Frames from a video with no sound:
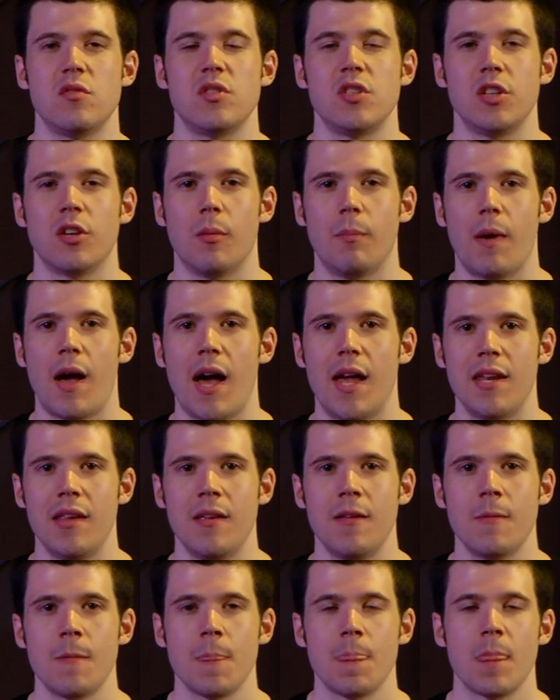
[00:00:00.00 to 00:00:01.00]
using your
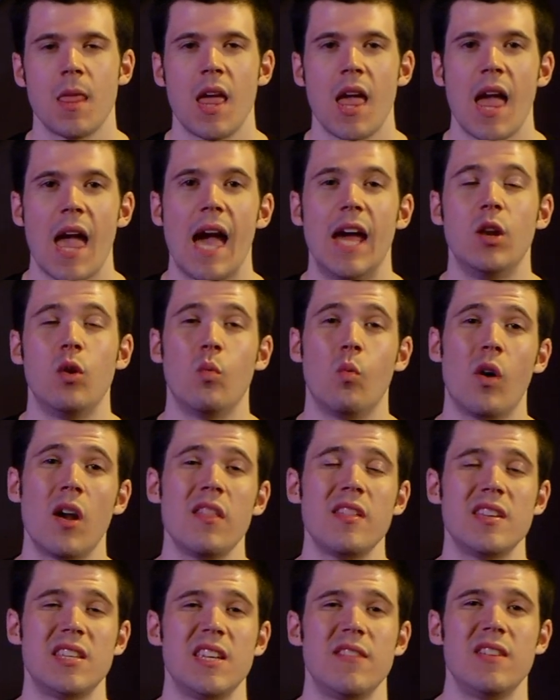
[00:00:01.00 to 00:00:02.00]
body. And in
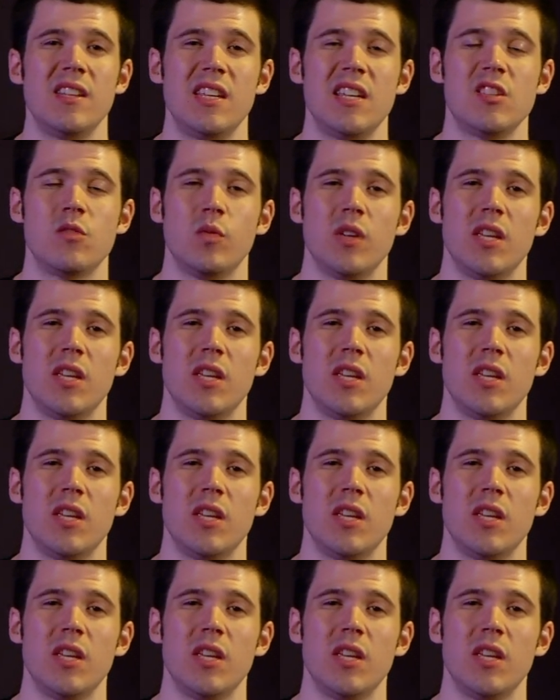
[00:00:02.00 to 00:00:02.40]
one of the DVDs,